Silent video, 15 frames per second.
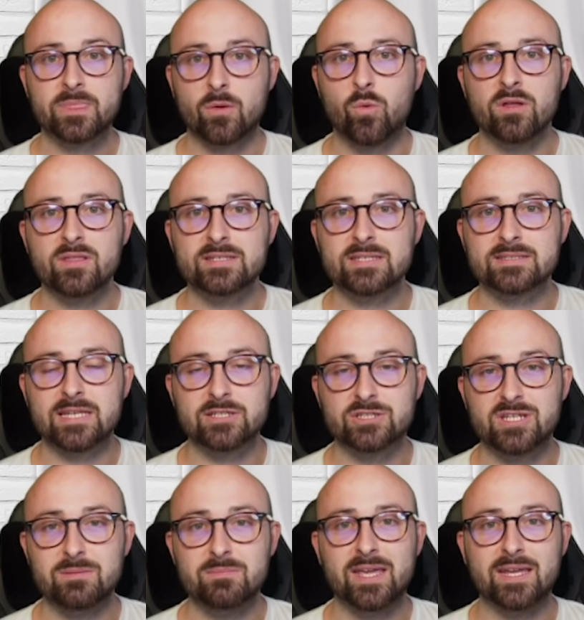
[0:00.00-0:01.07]
What this
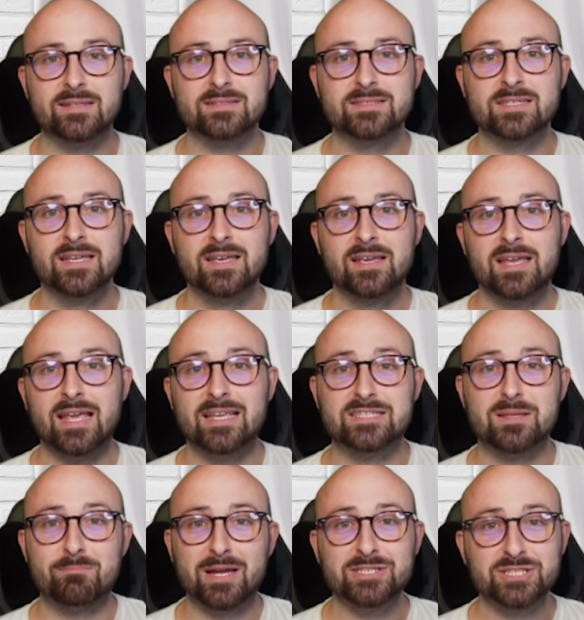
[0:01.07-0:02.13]
essentially means is
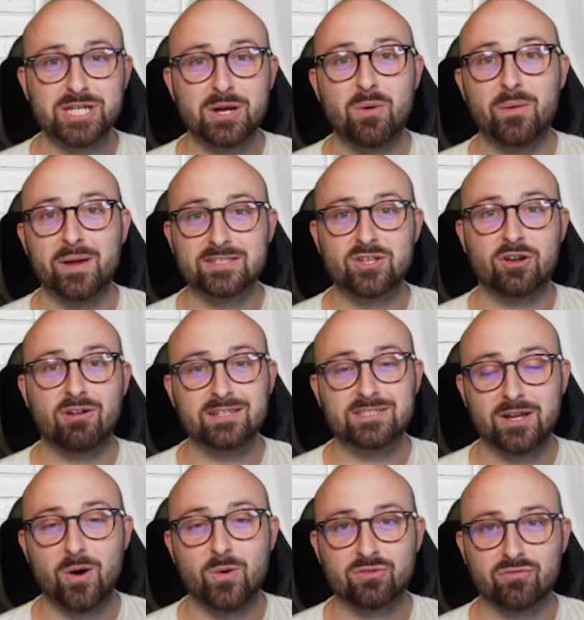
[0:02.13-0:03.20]
that Ben Chilwell is the greater
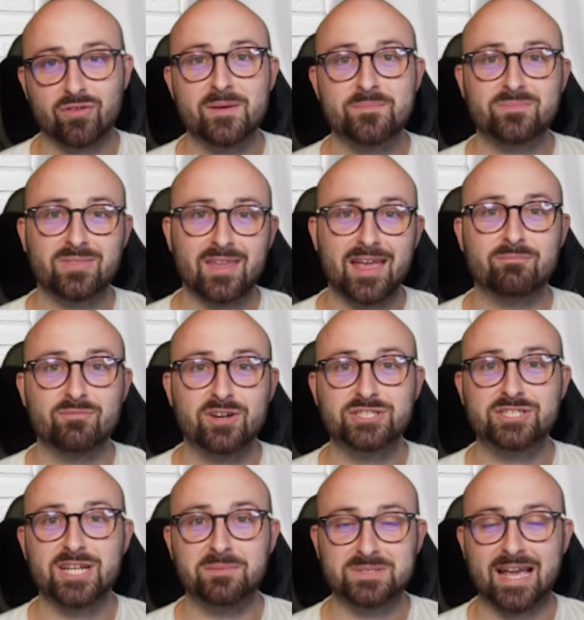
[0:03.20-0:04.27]
goal threat and Reece
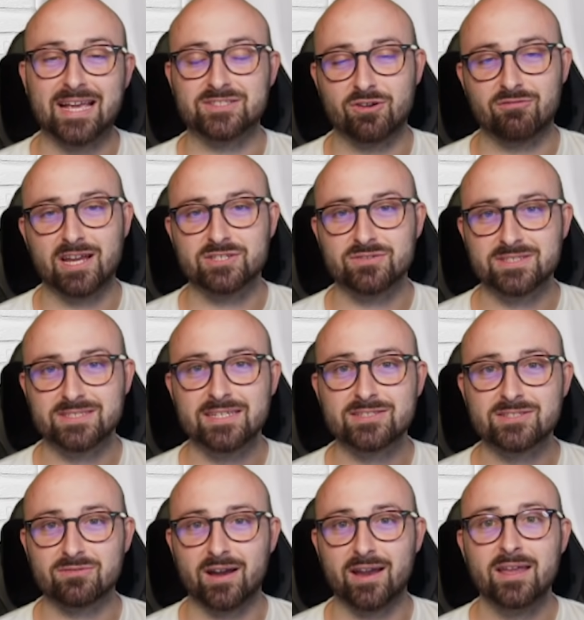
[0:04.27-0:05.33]
James has a greater
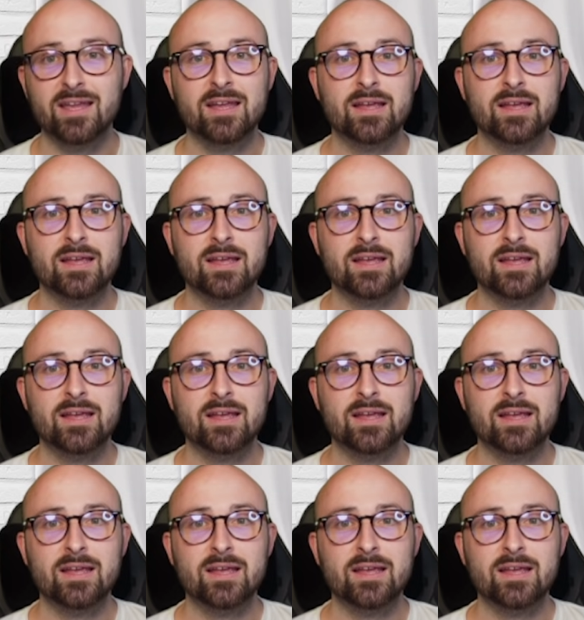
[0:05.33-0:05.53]
assist threat.